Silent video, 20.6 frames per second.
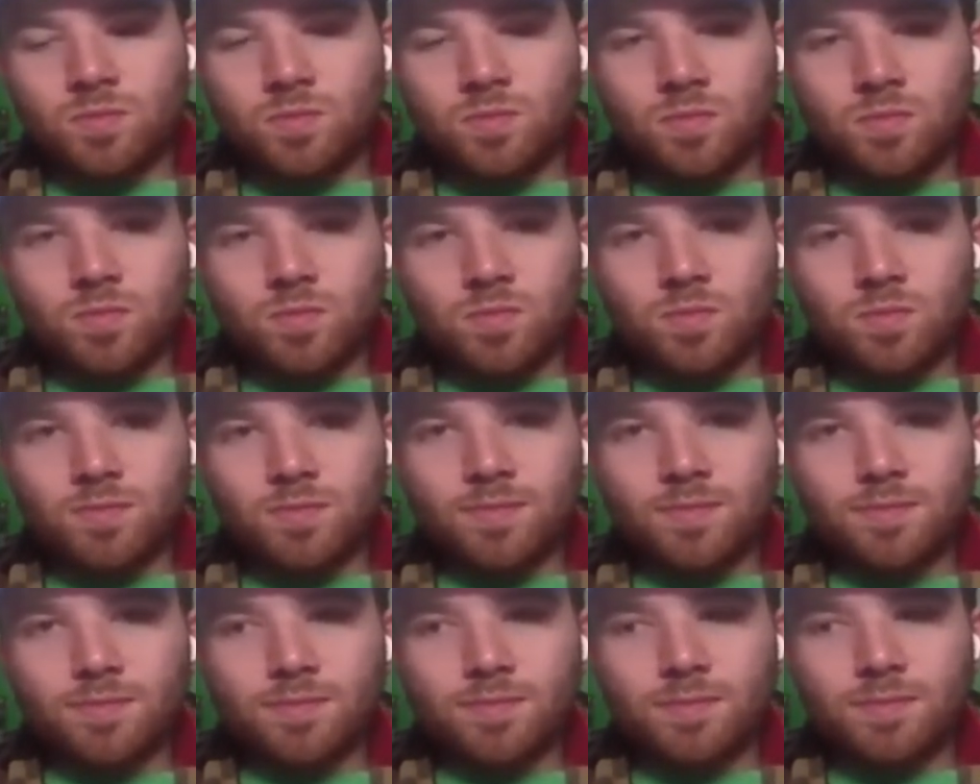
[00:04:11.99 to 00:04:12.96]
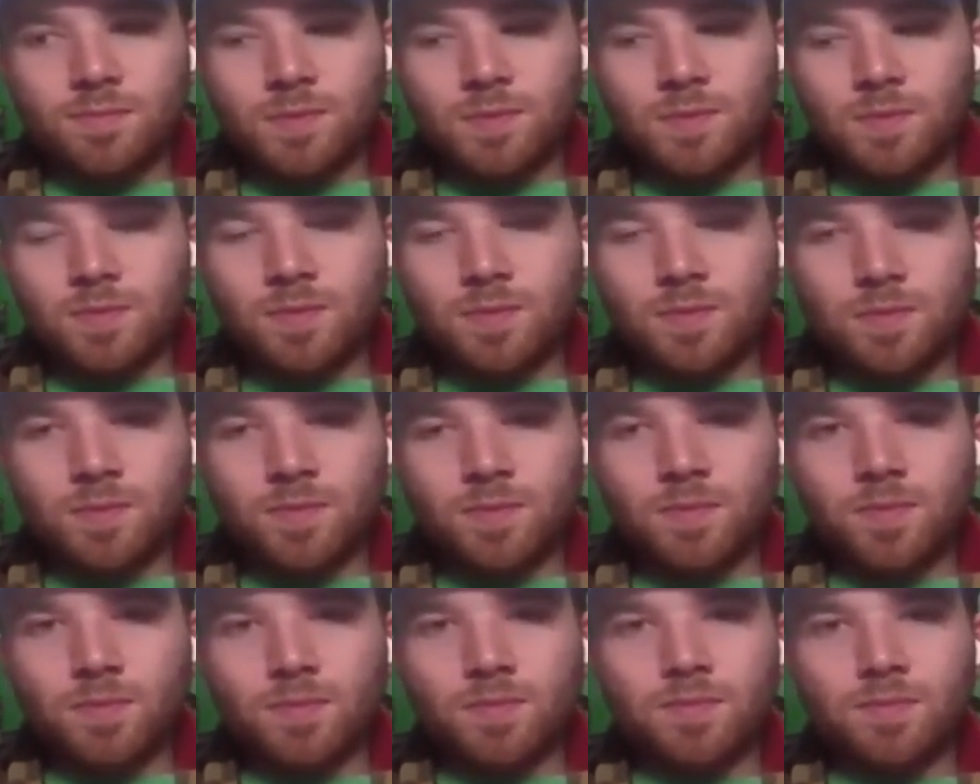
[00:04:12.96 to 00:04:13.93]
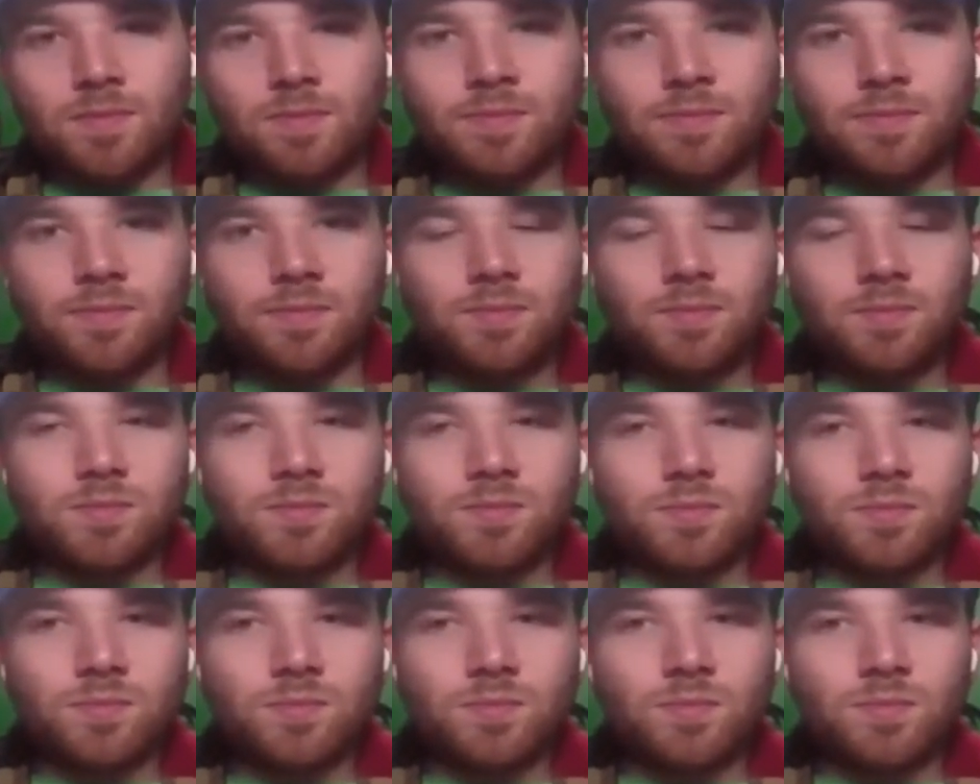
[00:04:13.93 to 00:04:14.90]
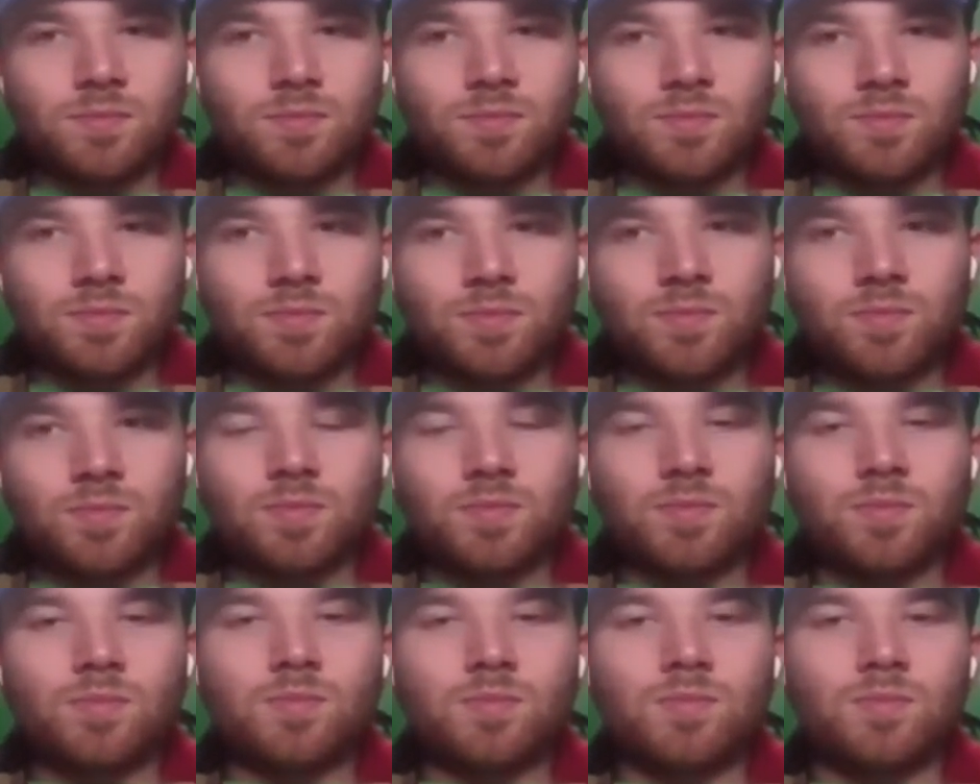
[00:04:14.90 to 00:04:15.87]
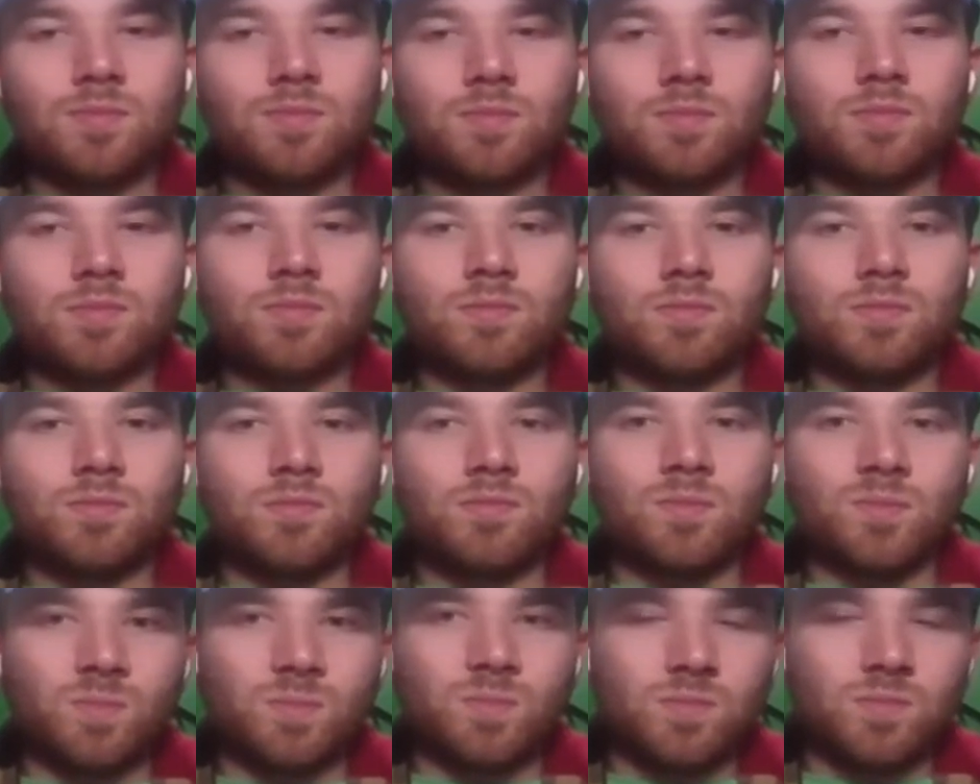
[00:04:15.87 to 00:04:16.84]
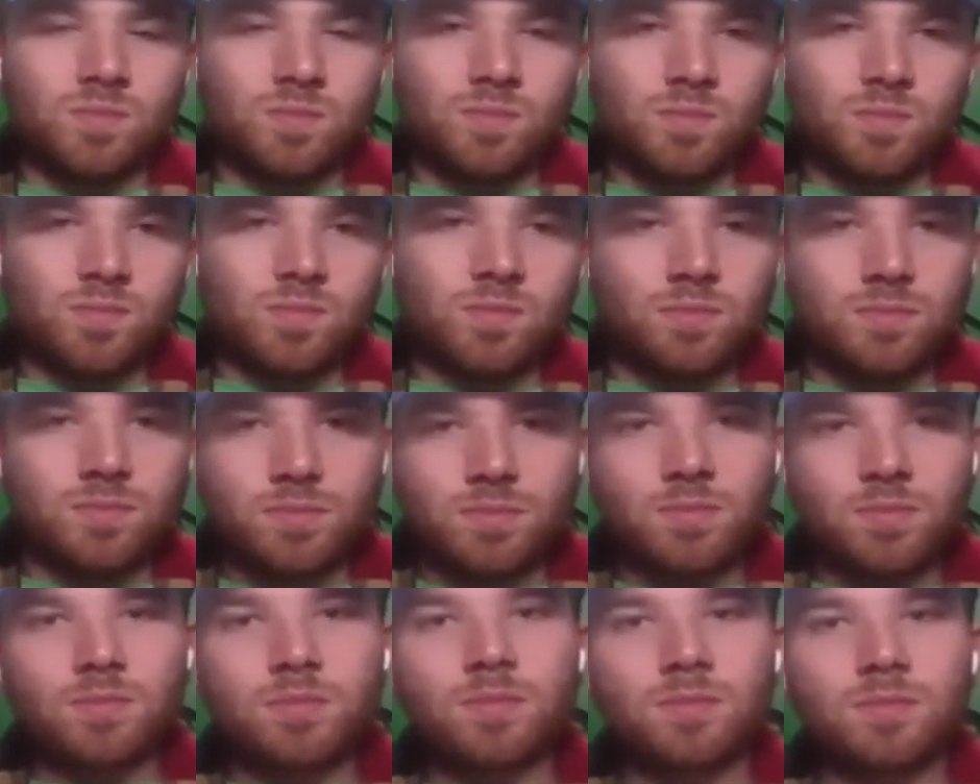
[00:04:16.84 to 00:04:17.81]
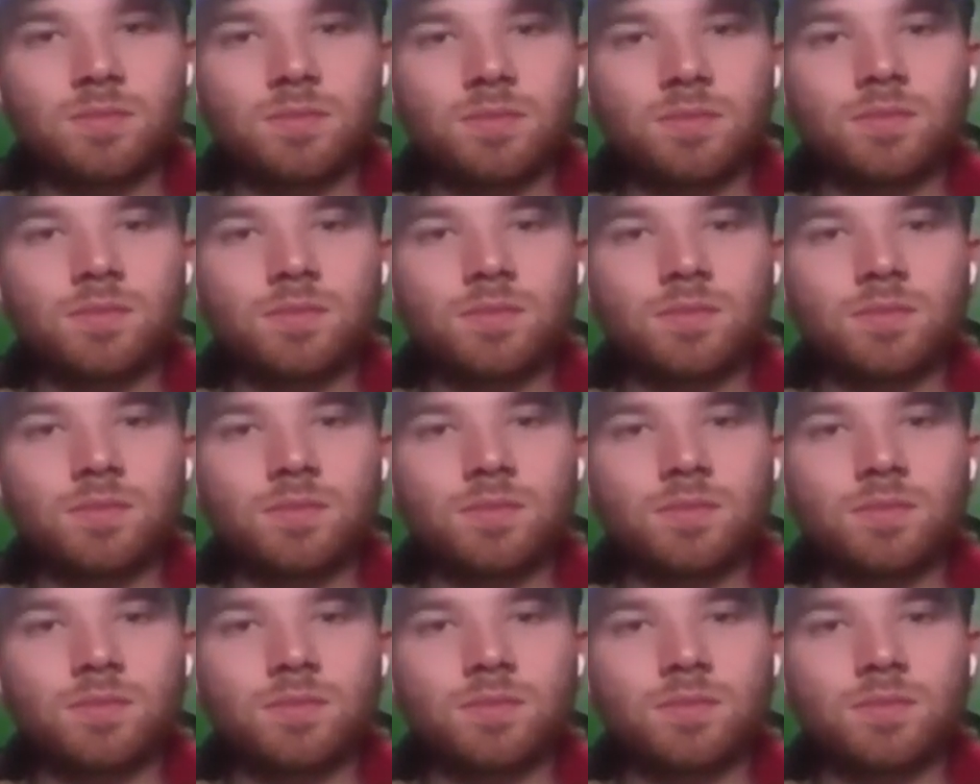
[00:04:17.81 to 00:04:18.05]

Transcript: This person isn't speaking.